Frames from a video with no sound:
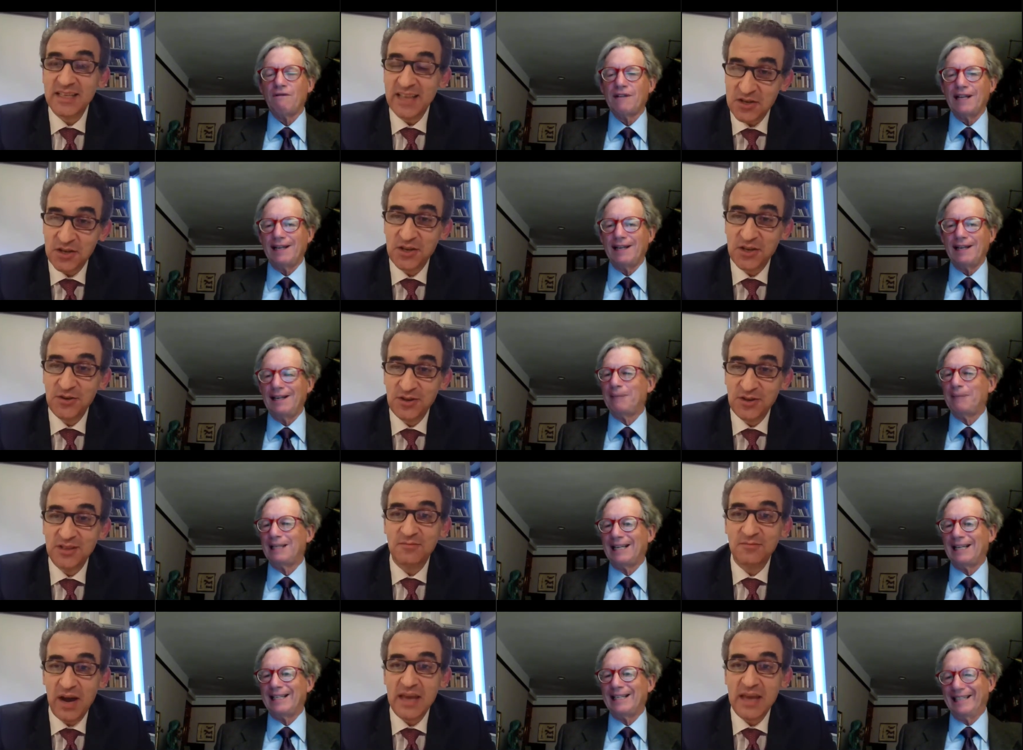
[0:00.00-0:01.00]
Speaker 1: electrocuted,
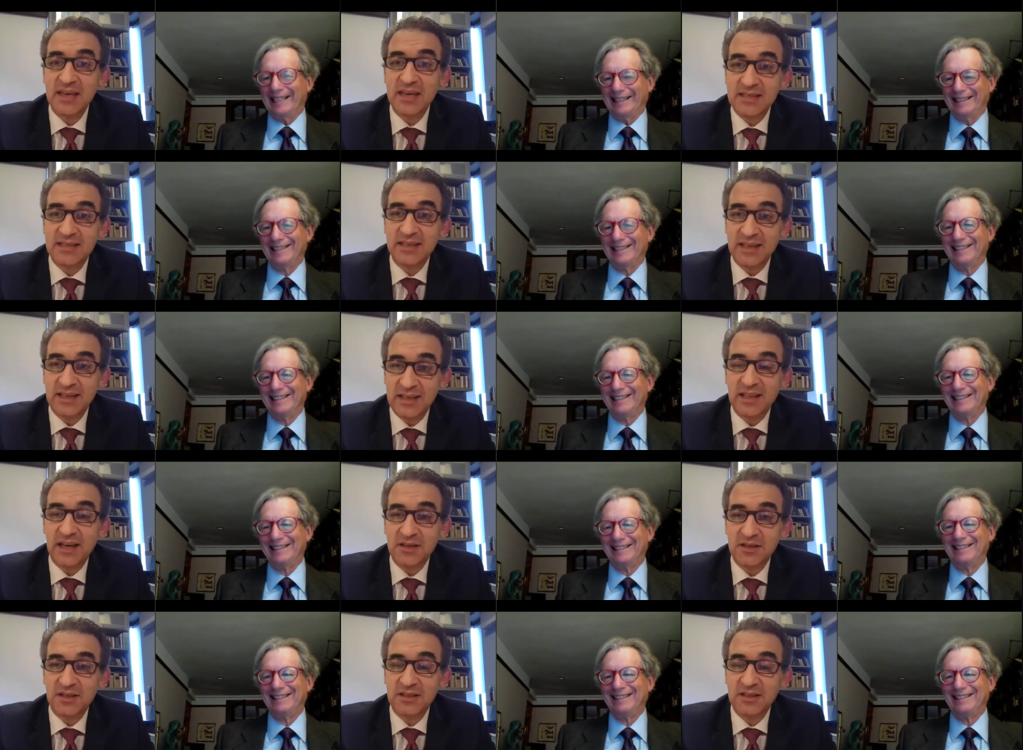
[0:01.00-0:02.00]
my guess the
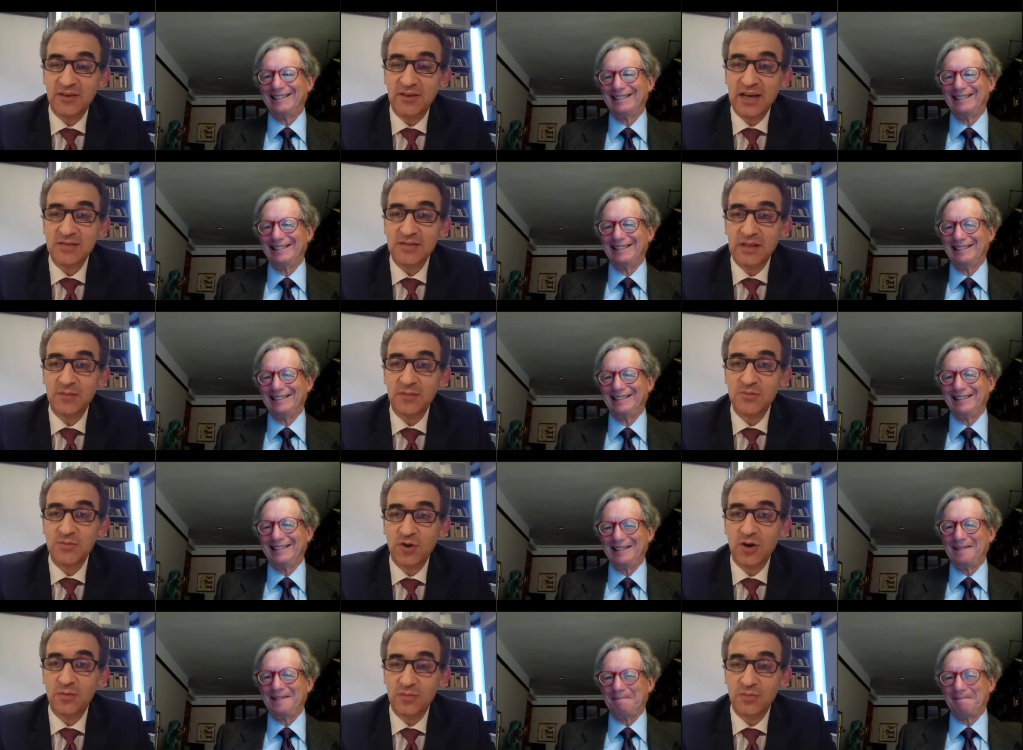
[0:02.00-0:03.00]
electrical device will
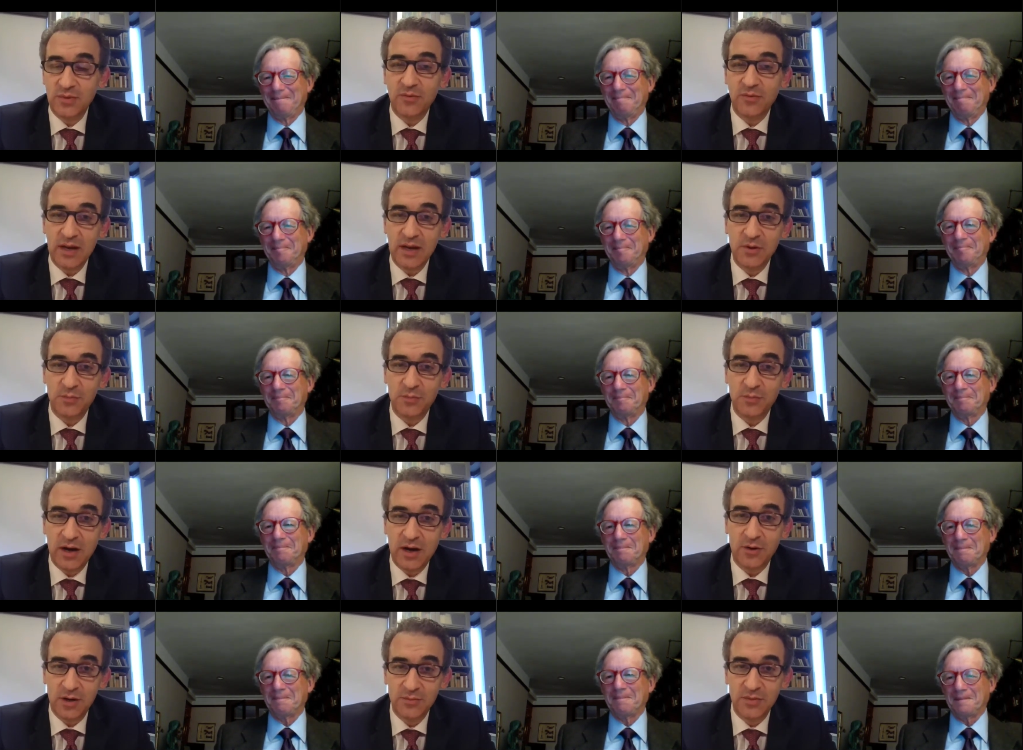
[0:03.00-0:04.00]
absorb quite a bit of
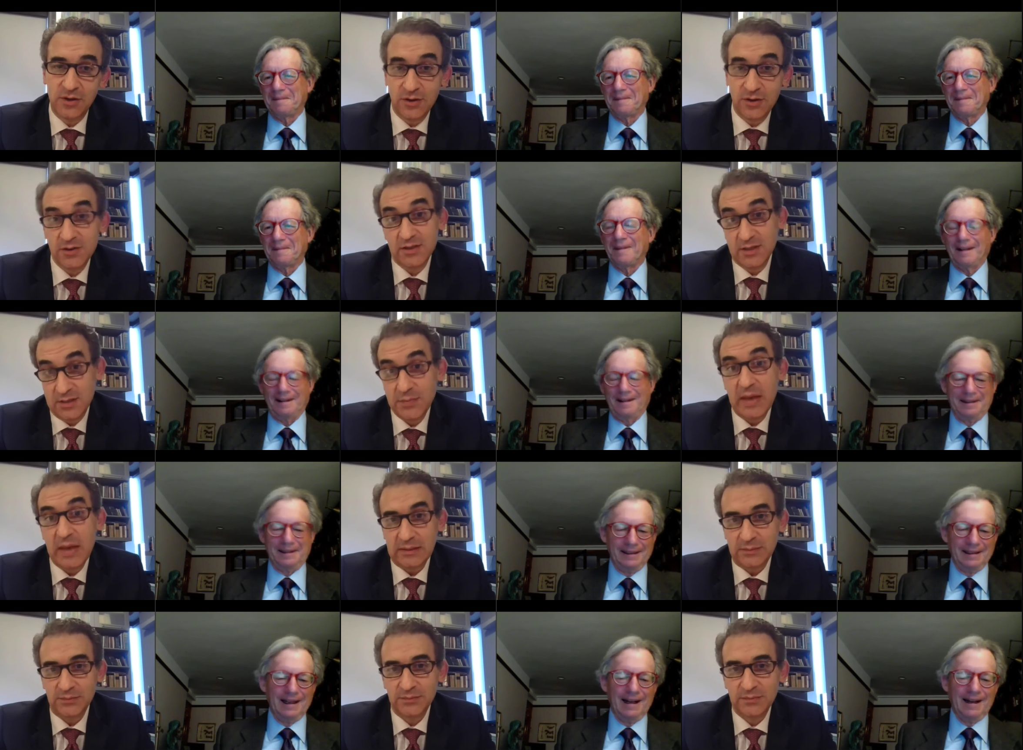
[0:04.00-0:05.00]
power because it's
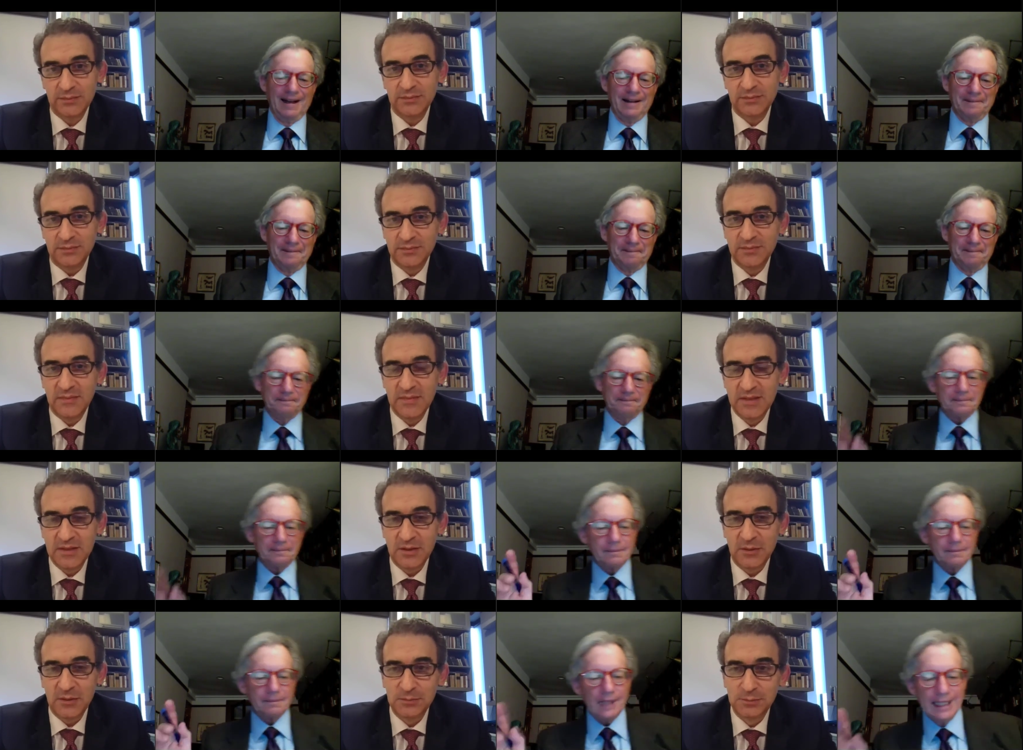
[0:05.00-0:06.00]
metal.
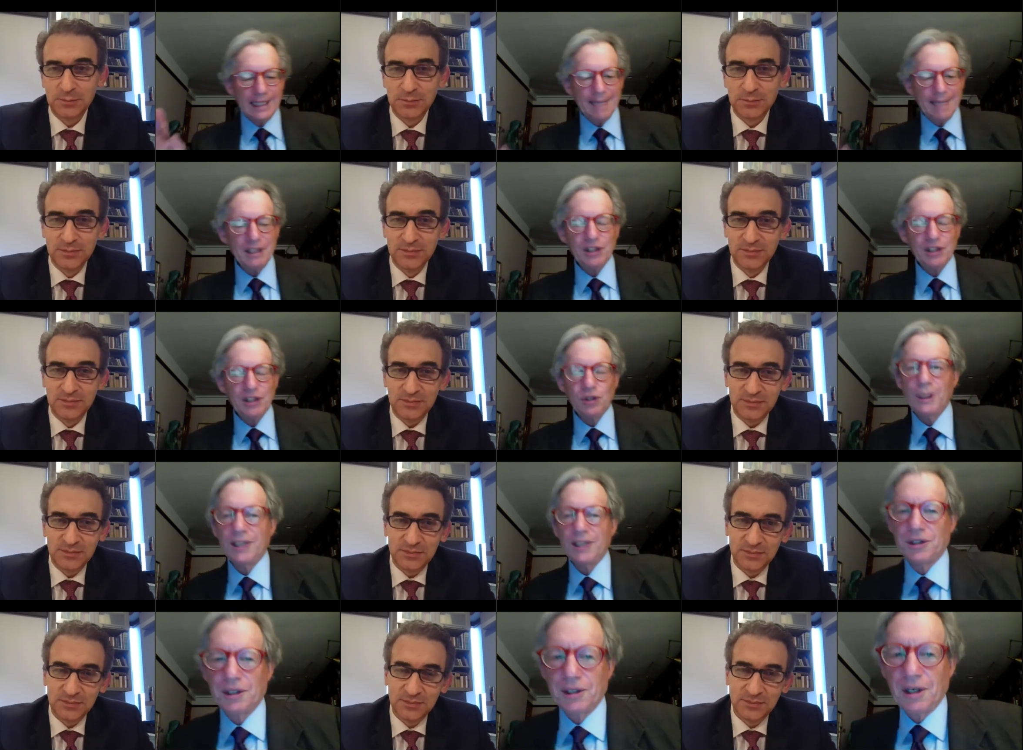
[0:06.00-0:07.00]
So
Speaker 2: let me switch
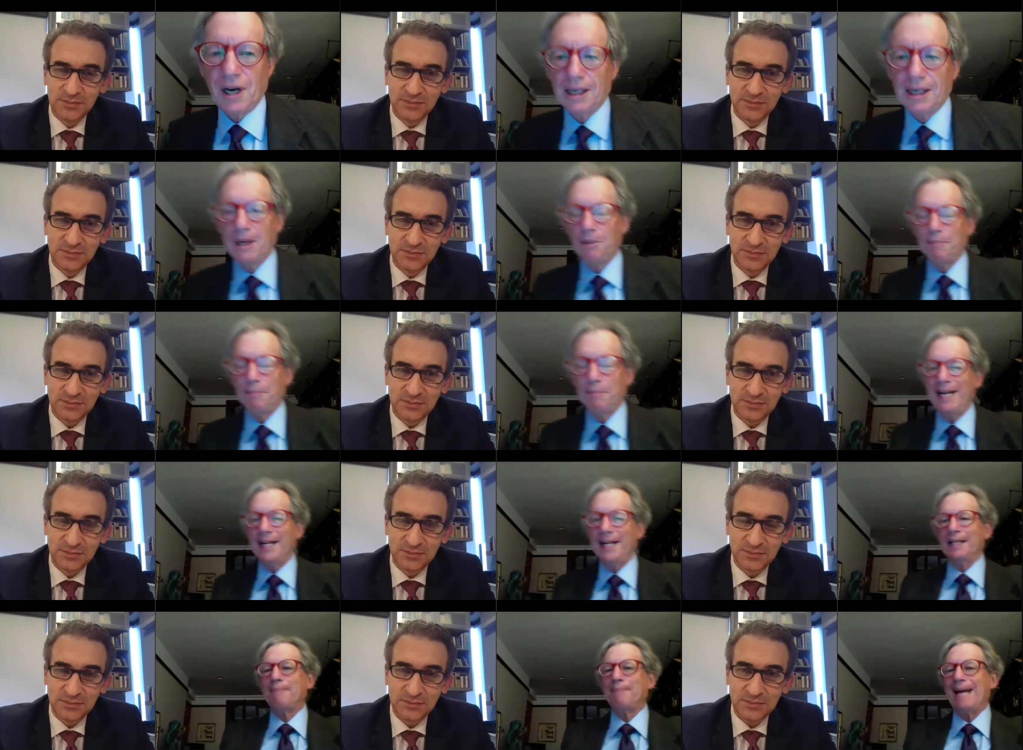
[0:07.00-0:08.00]
to talk about pain
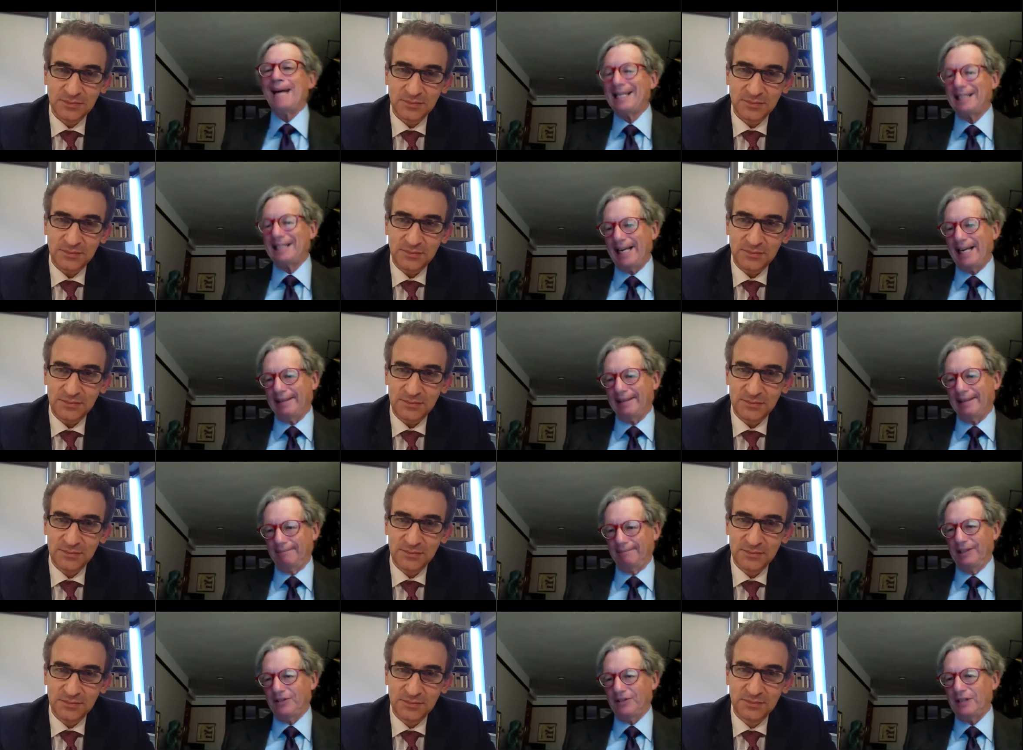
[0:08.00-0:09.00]
in the back of the head.
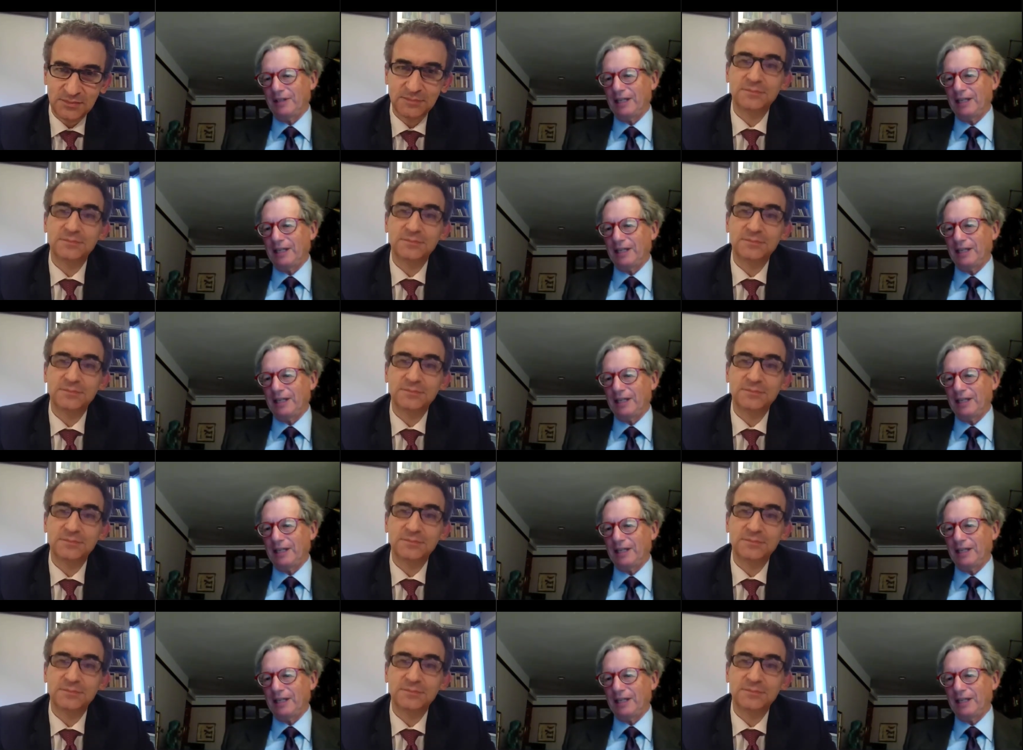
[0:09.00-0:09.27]
This thing